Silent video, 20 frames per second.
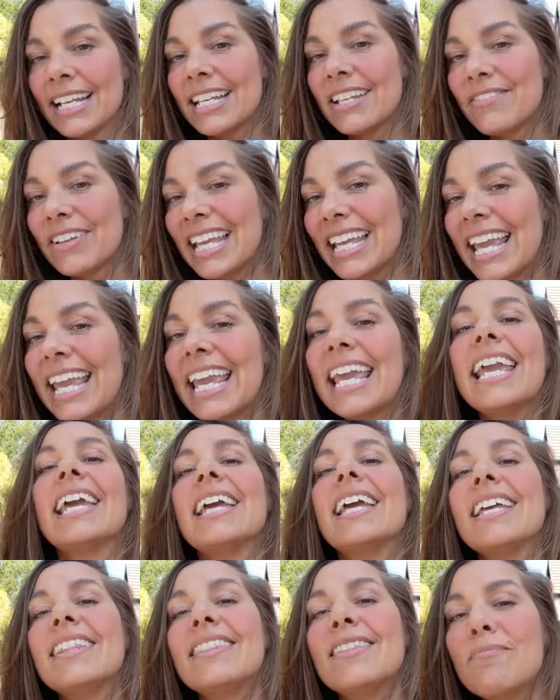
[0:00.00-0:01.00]
living
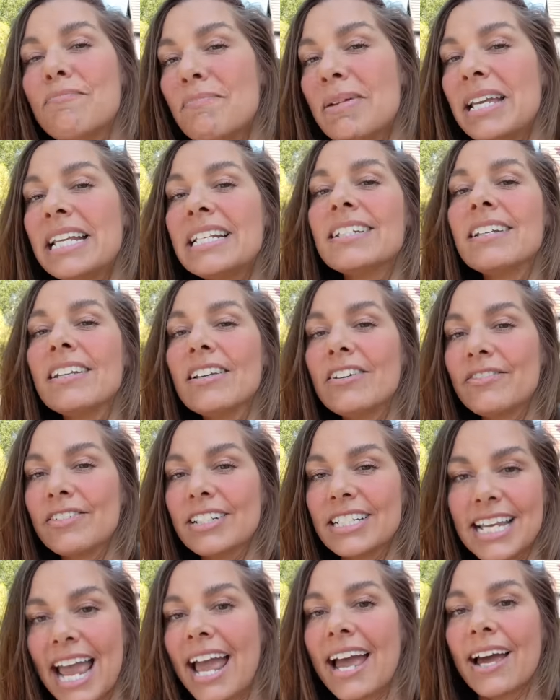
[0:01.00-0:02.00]
here in the middle of a
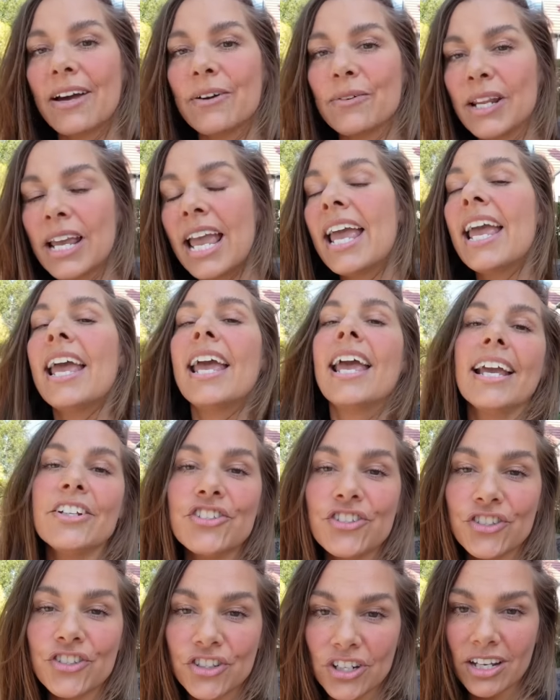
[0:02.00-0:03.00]
town
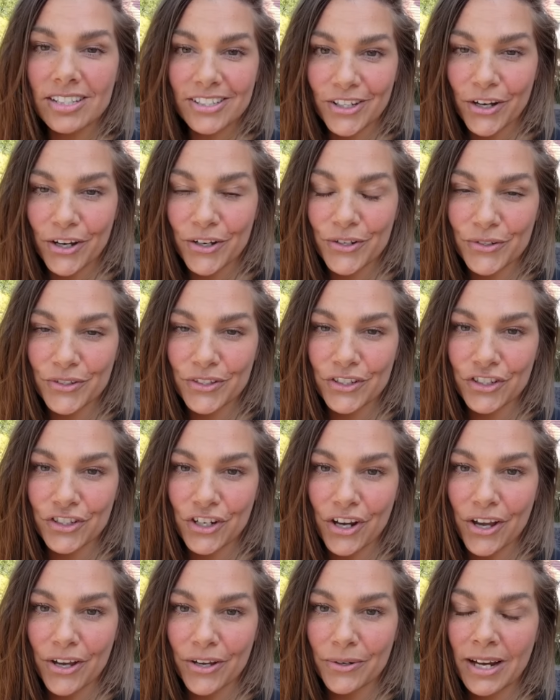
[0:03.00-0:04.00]
just goes to
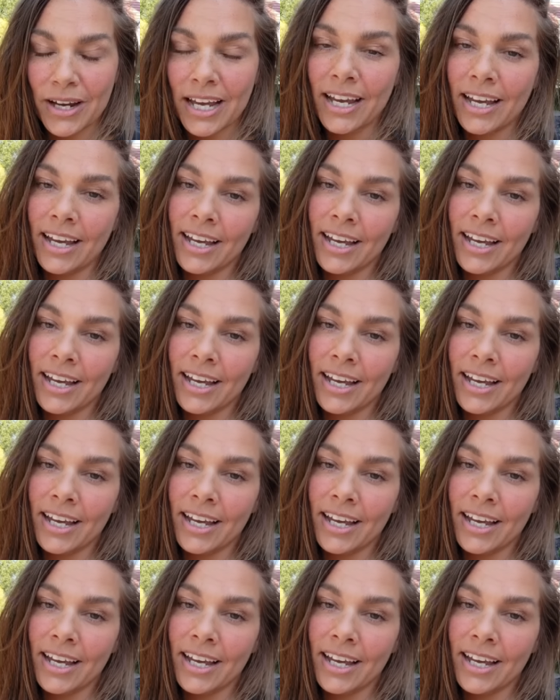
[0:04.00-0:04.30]
show